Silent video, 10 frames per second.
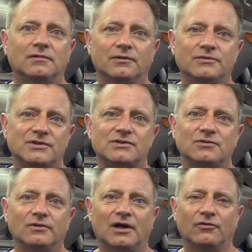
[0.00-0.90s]
It was just
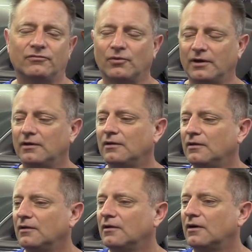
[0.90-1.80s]
too loud for it.
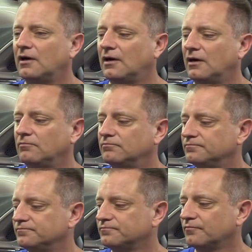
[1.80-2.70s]

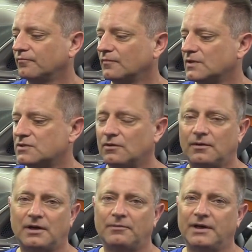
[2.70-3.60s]

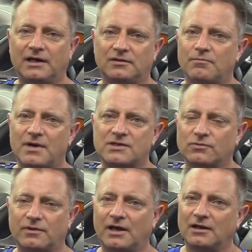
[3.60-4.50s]
So I'm gonna have to mess
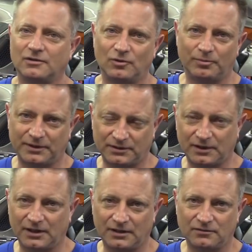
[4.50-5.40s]
with that a little bit to
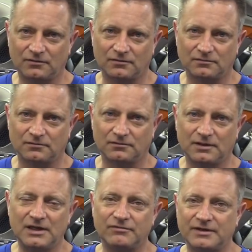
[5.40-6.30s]
get it
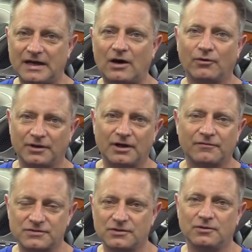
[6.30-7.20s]
evened out
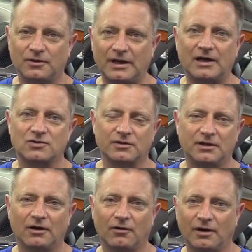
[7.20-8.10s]
enough so you can actually
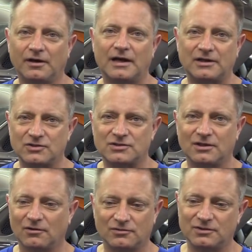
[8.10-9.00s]
hear it and not just
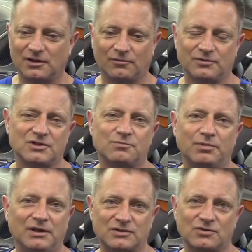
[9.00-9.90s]
hear just
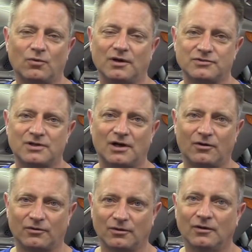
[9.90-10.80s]
being squelched
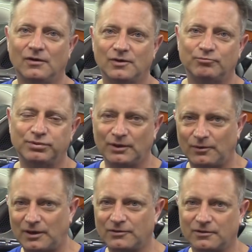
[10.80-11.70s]
out or
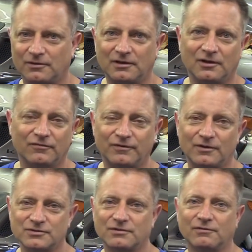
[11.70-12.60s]
blow out your
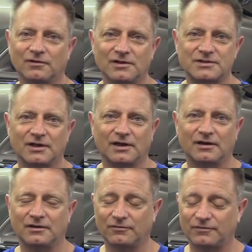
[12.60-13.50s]
earphones if you're listening
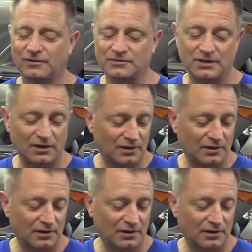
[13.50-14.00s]
on earphones.